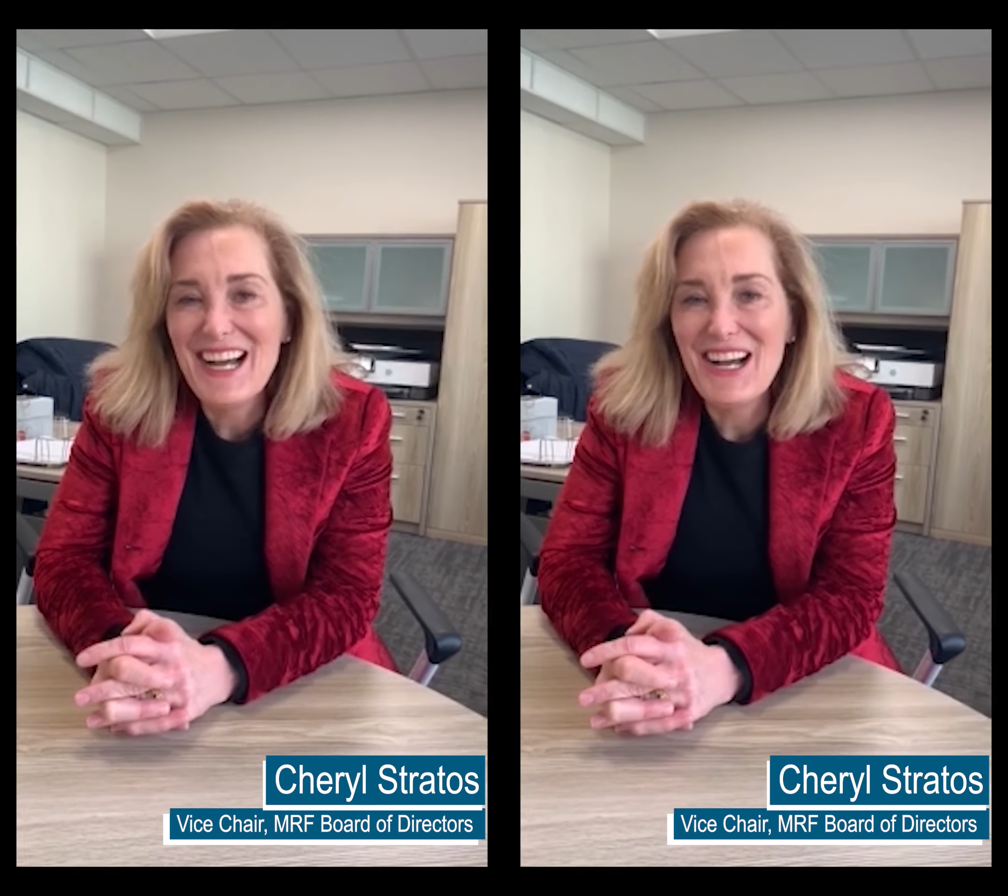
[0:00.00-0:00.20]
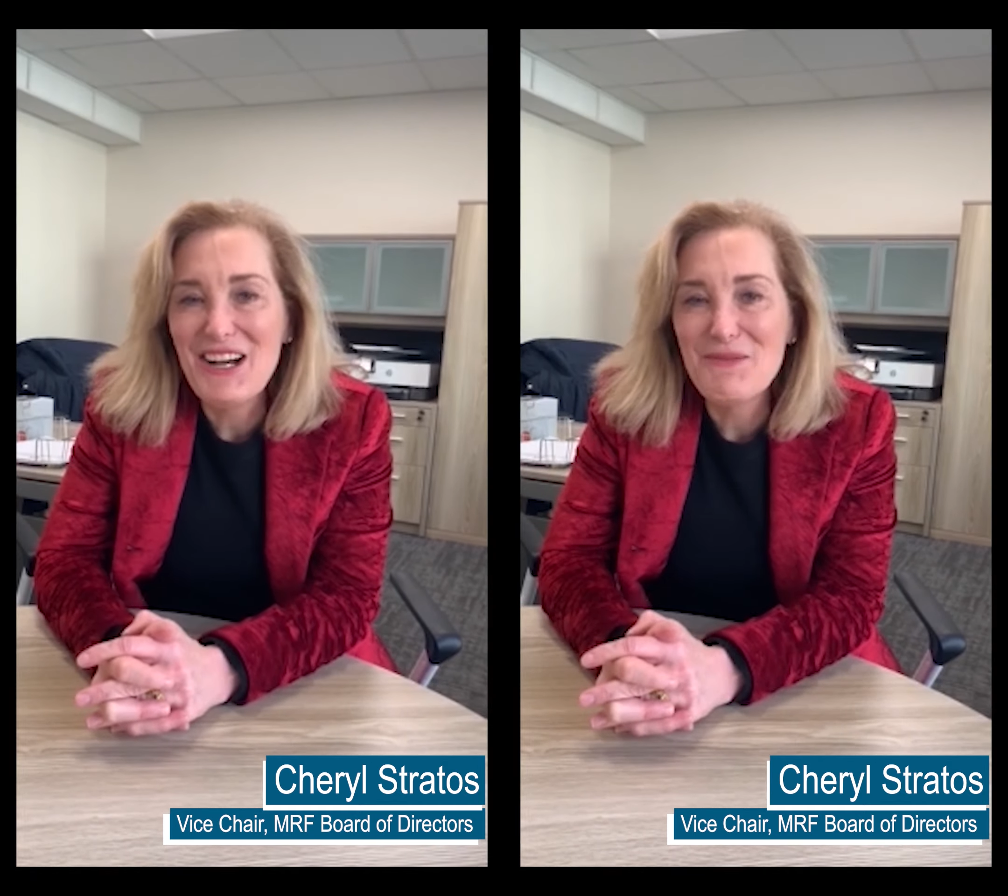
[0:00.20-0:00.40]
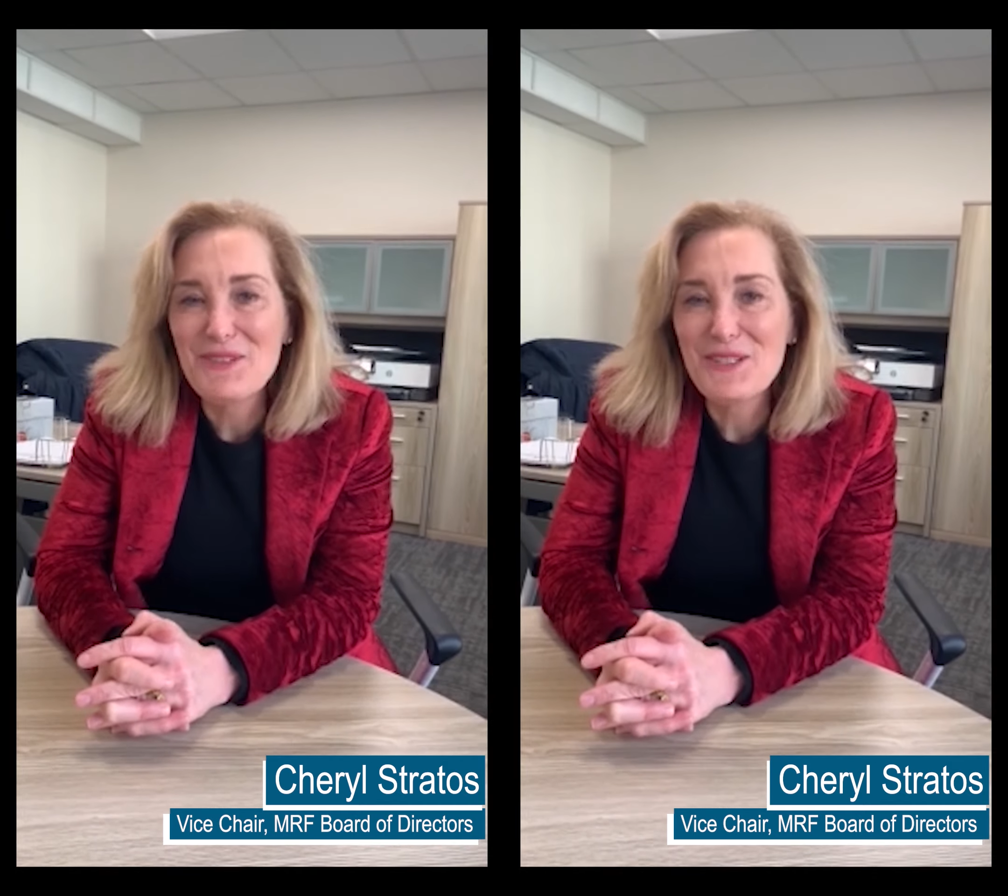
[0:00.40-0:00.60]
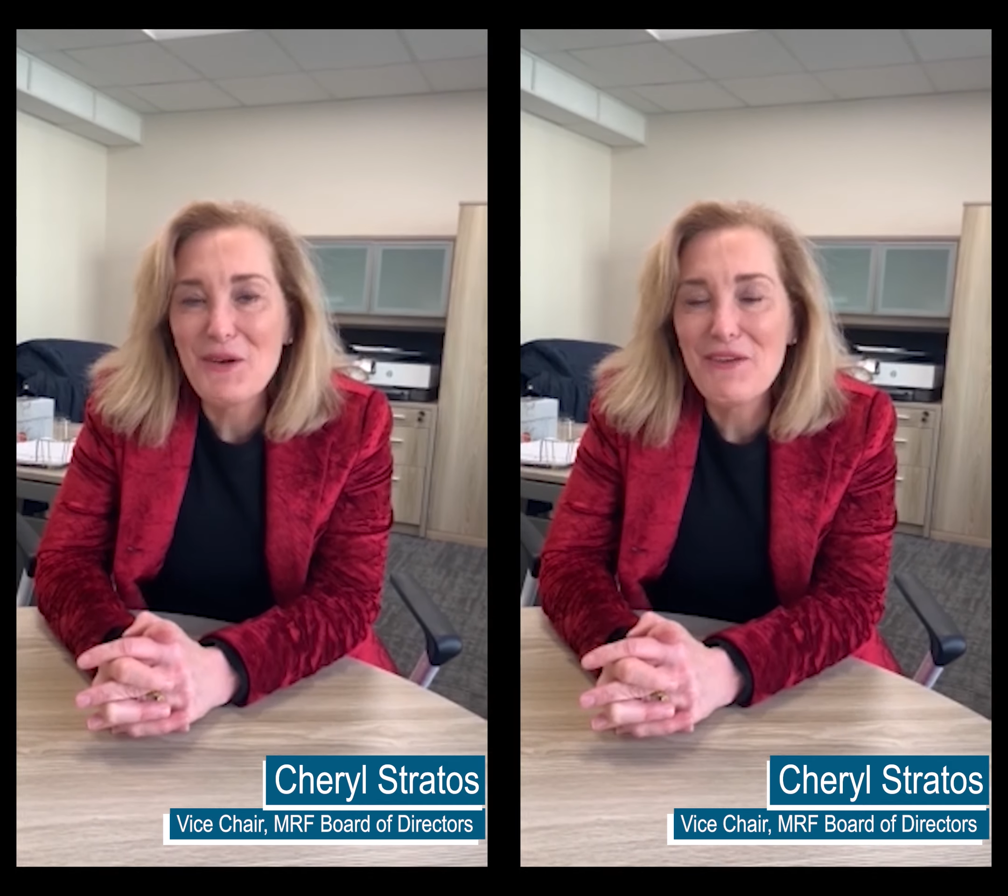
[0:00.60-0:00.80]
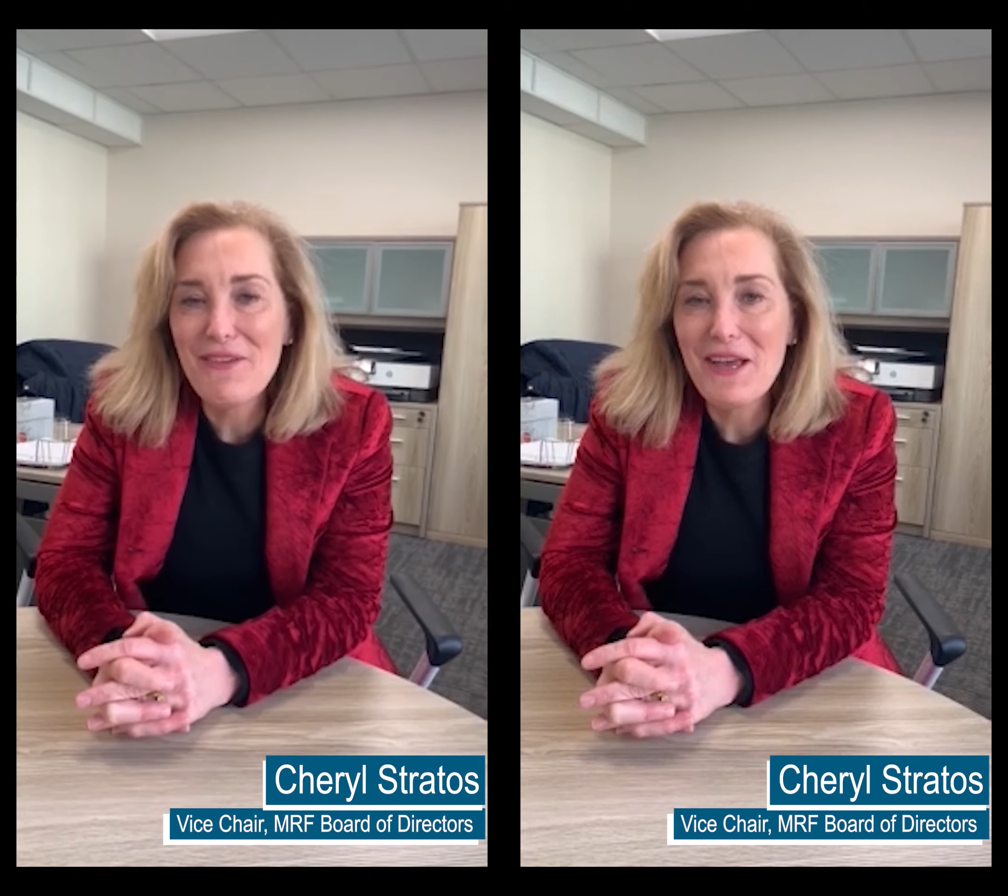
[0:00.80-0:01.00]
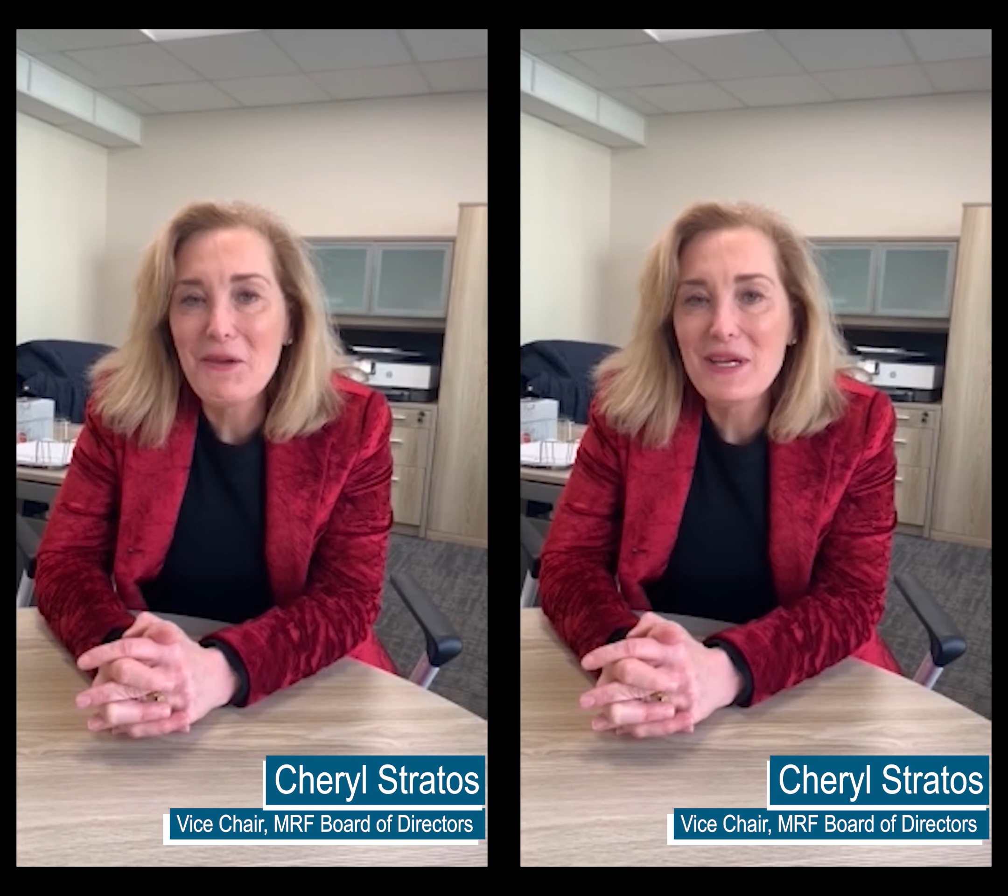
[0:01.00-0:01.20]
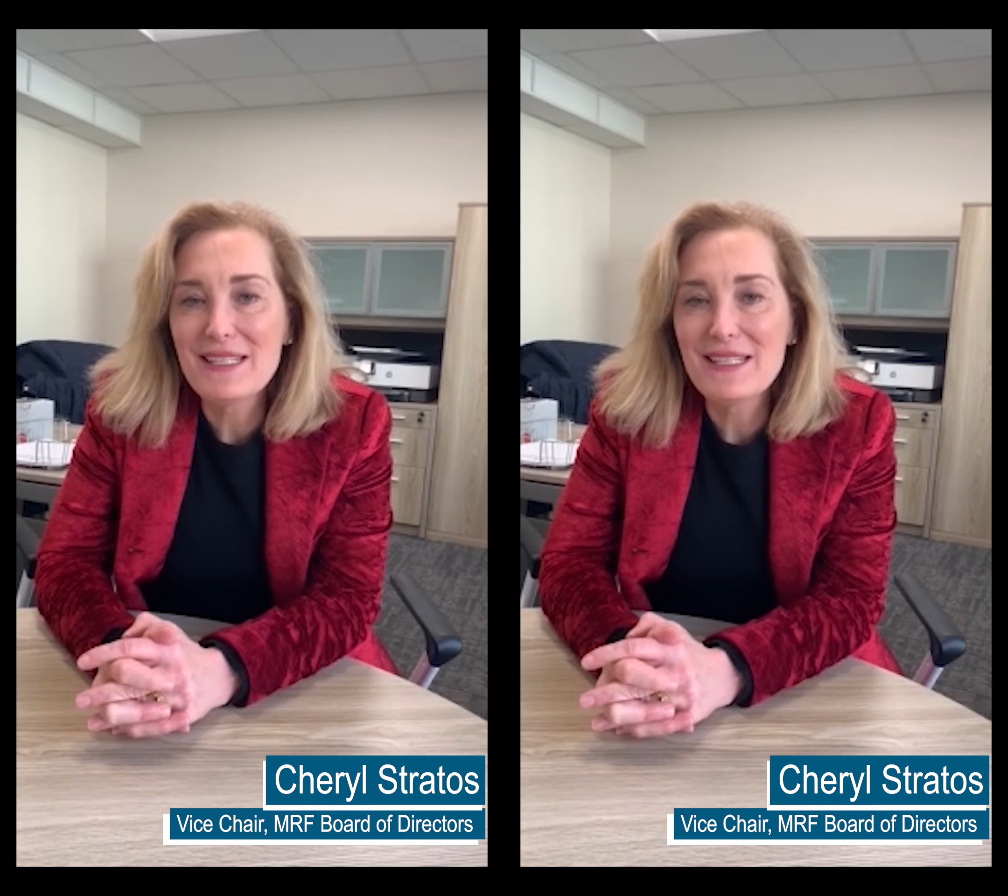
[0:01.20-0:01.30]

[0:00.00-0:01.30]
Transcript: Um, so I found